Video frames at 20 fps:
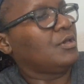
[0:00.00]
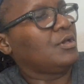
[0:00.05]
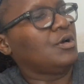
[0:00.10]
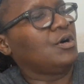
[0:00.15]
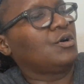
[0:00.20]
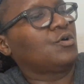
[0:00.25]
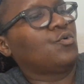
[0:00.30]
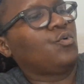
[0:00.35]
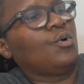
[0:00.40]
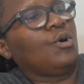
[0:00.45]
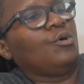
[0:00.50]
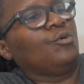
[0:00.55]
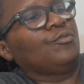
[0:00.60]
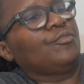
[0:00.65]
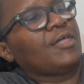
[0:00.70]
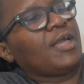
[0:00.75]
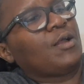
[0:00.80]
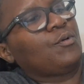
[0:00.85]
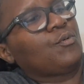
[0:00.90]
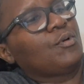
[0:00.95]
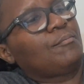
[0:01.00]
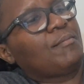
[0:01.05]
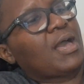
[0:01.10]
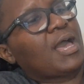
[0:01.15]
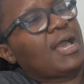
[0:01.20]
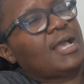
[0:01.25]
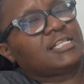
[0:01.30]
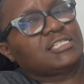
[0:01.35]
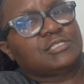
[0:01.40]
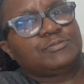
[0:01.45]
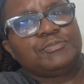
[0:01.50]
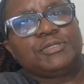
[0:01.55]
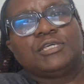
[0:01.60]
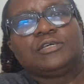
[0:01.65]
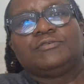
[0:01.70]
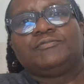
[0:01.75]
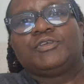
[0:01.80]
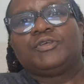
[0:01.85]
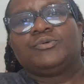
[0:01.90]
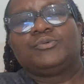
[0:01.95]
a quote that reminds me
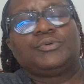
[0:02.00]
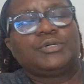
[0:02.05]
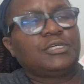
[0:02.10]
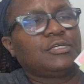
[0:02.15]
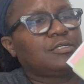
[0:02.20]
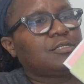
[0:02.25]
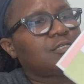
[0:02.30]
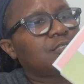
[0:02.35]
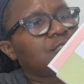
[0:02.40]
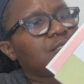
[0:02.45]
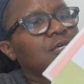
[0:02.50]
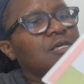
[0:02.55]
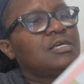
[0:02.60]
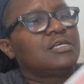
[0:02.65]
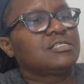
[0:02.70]
of you is.